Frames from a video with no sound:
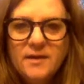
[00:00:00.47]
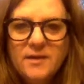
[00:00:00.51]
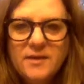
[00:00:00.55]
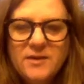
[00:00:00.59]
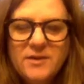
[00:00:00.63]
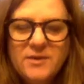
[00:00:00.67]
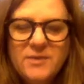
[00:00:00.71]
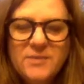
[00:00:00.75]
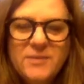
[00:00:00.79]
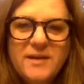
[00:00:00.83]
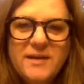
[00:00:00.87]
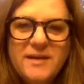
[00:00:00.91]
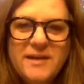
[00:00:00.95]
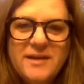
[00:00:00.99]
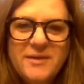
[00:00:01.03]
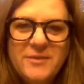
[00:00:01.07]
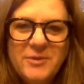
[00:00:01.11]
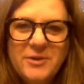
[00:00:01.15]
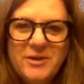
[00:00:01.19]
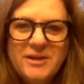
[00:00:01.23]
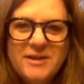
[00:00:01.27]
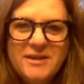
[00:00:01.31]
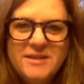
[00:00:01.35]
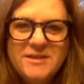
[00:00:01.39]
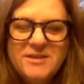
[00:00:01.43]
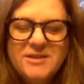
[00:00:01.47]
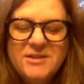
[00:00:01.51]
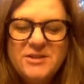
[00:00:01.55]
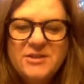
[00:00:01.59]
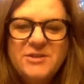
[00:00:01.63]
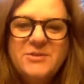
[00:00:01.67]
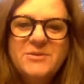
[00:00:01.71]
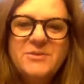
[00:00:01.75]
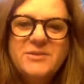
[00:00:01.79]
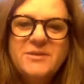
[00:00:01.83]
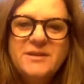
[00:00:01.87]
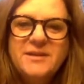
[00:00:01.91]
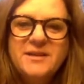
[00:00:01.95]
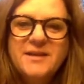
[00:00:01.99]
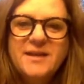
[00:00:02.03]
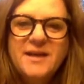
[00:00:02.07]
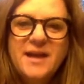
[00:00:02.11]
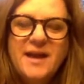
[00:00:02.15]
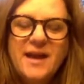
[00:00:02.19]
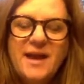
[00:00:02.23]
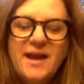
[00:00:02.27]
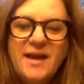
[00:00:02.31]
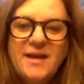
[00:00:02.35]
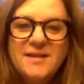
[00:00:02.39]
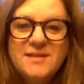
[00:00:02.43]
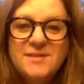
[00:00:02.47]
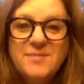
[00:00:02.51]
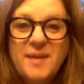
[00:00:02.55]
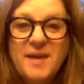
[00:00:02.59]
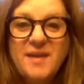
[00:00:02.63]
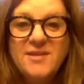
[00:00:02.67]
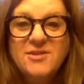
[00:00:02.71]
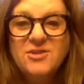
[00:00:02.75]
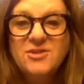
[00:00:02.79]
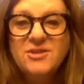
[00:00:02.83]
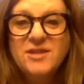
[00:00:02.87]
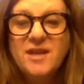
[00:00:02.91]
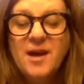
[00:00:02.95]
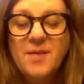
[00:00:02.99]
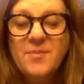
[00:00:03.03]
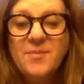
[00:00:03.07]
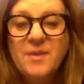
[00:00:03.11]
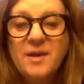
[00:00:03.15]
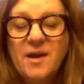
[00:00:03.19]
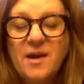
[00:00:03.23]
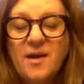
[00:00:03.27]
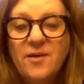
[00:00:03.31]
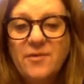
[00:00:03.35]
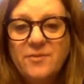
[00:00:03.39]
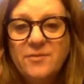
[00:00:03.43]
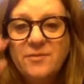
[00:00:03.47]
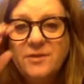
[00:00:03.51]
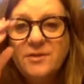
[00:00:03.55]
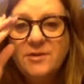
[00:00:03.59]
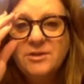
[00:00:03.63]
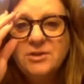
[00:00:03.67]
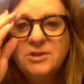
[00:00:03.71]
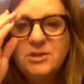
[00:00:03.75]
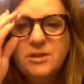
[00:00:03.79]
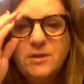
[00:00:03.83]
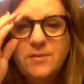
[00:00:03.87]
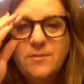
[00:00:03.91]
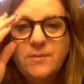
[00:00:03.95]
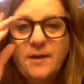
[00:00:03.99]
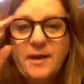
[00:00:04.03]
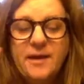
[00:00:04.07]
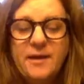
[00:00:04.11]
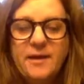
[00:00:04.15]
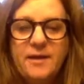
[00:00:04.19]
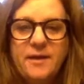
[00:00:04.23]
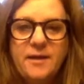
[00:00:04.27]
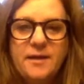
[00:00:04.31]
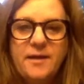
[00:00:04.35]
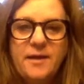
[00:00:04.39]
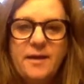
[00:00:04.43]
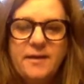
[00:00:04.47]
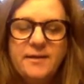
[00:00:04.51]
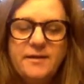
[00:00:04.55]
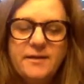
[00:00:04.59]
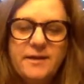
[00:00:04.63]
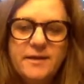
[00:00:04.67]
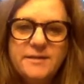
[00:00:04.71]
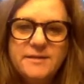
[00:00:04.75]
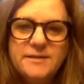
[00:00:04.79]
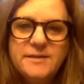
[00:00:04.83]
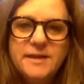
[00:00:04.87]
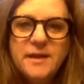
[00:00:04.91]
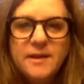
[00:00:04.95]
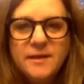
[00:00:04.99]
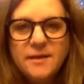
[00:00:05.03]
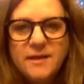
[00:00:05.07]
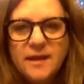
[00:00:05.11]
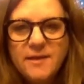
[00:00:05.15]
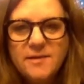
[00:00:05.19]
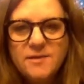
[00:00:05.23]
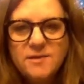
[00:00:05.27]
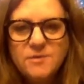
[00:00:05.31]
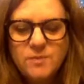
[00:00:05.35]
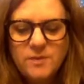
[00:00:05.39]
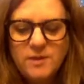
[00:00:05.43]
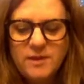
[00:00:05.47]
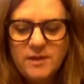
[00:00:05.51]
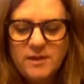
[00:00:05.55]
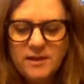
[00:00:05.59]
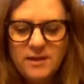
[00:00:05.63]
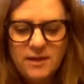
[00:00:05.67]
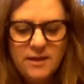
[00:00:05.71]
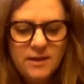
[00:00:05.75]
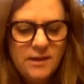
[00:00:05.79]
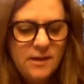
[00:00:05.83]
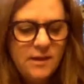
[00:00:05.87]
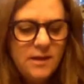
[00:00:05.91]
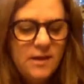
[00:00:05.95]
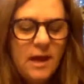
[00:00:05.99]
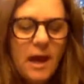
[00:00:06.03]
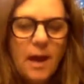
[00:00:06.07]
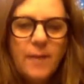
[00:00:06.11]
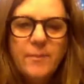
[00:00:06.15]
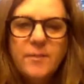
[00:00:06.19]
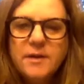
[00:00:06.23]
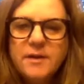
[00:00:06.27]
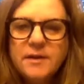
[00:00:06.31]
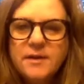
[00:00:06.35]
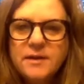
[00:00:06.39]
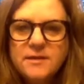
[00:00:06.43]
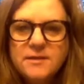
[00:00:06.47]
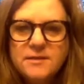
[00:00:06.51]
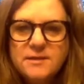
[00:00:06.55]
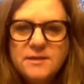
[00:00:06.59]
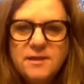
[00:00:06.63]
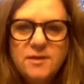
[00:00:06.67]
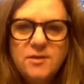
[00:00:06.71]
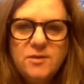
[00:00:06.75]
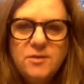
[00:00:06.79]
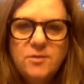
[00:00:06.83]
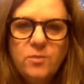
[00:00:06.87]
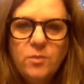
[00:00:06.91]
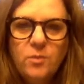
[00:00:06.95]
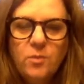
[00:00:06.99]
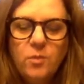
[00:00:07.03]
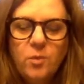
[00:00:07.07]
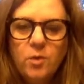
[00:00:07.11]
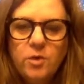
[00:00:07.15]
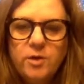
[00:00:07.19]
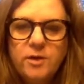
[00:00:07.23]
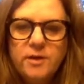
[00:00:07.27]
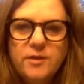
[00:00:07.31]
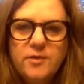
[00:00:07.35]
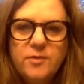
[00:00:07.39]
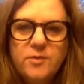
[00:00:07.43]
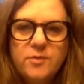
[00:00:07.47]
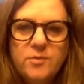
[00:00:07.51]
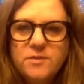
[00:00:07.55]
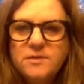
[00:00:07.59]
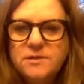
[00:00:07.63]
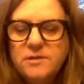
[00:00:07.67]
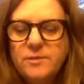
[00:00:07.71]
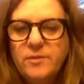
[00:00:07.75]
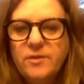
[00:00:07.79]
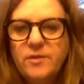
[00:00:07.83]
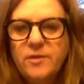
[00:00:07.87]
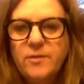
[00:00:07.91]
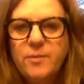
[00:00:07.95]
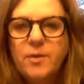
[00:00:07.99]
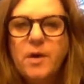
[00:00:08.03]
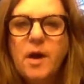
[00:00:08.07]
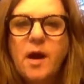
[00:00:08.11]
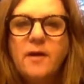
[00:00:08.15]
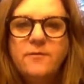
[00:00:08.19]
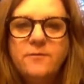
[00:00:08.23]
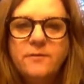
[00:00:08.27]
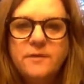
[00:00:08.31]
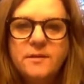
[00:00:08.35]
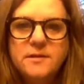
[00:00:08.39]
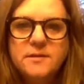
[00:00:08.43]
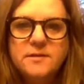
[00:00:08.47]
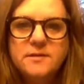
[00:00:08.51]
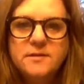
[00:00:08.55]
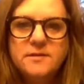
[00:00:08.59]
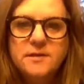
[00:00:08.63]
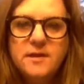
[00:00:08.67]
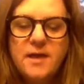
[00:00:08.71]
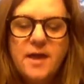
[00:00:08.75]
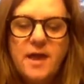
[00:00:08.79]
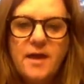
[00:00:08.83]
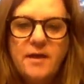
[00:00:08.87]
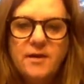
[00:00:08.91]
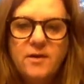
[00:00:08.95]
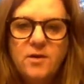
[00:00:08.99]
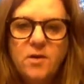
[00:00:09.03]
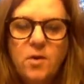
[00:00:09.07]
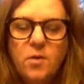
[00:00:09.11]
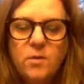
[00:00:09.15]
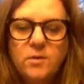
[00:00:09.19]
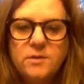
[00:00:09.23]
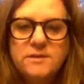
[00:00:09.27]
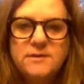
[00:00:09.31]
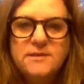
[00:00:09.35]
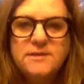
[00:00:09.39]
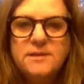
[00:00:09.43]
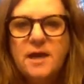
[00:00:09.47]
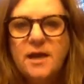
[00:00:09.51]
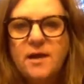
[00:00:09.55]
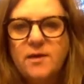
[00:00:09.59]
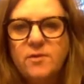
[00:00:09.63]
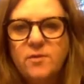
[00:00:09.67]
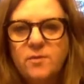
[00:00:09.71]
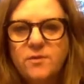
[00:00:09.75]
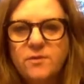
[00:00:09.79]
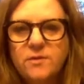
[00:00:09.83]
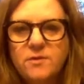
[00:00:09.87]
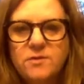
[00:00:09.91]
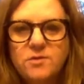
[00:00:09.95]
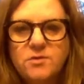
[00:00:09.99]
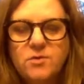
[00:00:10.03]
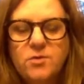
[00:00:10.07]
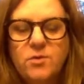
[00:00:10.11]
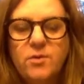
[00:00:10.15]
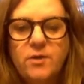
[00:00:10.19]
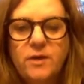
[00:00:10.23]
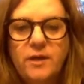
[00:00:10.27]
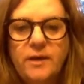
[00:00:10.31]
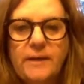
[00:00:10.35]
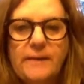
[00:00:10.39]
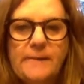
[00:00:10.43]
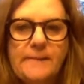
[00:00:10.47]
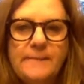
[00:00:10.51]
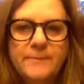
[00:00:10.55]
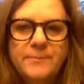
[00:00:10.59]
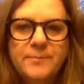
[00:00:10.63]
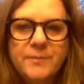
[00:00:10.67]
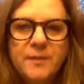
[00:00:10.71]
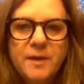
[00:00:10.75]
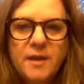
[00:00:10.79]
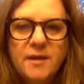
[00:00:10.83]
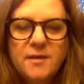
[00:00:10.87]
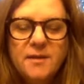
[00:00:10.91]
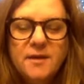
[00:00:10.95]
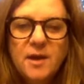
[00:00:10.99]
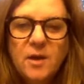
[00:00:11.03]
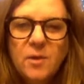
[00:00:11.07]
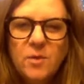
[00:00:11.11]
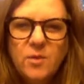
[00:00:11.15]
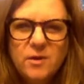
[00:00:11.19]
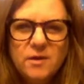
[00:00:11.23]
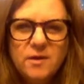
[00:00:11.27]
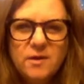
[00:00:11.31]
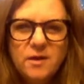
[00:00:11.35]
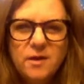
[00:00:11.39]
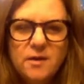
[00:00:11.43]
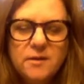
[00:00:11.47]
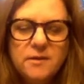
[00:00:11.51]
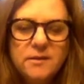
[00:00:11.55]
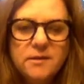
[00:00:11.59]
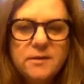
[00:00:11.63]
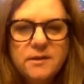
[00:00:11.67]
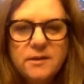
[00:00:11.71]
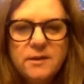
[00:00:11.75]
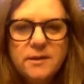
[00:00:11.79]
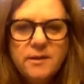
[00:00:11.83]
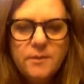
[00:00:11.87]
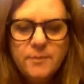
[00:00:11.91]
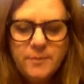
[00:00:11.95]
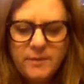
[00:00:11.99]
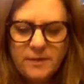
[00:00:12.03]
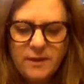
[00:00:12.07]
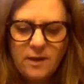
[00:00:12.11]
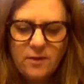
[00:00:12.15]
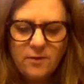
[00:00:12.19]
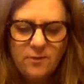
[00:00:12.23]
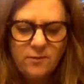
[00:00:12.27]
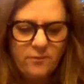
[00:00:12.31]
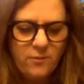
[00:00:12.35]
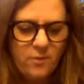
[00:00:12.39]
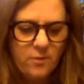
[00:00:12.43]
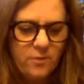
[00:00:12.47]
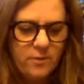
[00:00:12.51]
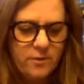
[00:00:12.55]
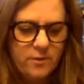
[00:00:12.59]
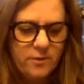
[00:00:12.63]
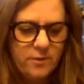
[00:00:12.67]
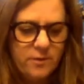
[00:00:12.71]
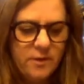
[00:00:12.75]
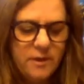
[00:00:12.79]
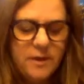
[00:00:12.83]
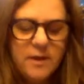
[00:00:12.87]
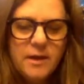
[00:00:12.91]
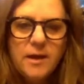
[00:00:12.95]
Good Monday morning to you. As Pastor Tom covered Jeremiah and Isaiah last week, I'm going to continue working through some of the prophets that coincide with the story. Now we're a little bit out of order,